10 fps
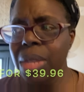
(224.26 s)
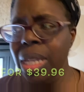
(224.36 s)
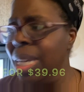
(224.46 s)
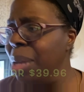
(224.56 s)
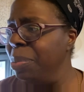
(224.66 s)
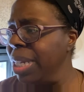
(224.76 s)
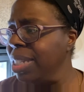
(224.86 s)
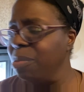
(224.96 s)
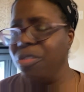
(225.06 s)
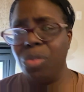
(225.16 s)
and I picked
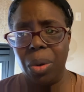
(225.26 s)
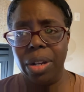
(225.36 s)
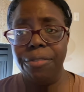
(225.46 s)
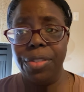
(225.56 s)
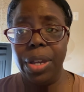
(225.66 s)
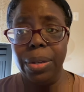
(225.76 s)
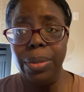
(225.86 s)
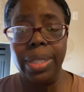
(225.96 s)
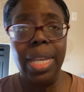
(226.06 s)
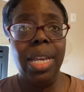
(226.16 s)
up four of
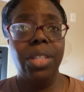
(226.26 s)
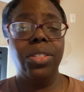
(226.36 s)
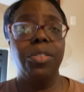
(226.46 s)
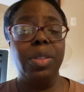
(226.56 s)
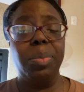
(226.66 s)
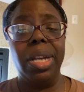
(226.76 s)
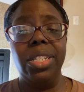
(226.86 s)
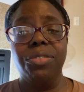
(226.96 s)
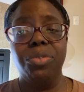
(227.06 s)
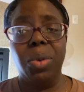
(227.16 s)
those. So for the price
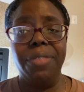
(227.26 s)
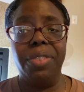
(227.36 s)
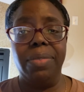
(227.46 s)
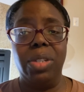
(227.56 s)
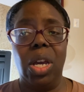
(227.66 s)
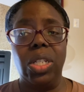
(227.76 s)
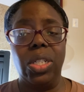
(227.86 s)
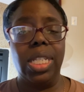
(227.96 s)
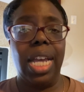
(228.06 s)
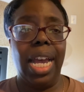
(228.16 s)
of forty-five
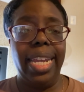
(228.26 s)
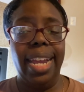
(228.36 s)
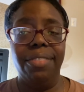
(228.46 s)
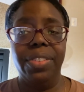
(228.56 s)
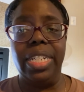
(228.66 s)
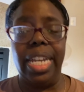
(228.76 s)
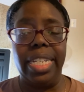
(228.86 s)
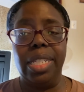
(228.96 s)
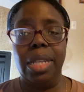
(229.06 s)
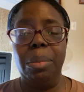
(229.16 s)
dollars, I have a
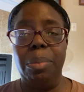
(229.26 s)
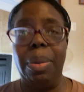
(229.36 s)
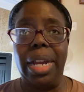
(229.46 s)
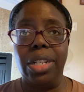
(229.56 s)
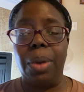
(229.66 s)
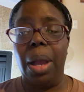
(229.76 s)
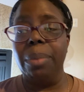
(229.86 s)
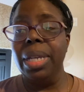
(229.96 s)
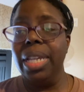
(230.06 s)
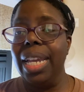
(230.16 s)
nice backdrop,
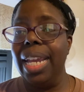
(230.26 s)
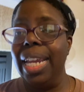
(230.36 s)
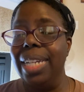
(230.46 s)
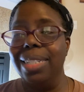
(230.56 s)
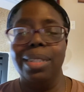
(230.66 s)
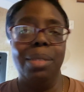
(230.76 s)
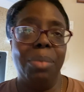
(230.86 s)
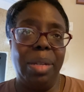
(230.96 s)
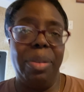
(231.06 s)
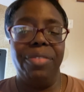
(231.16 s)
and it
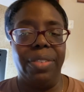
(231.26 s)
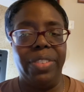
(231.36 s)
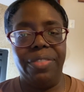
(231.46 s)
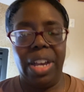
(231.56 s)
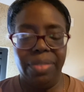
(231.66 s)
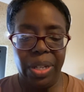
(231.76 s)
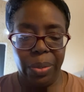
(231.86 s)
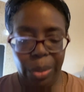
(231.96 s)
might have been fifty-five. I don't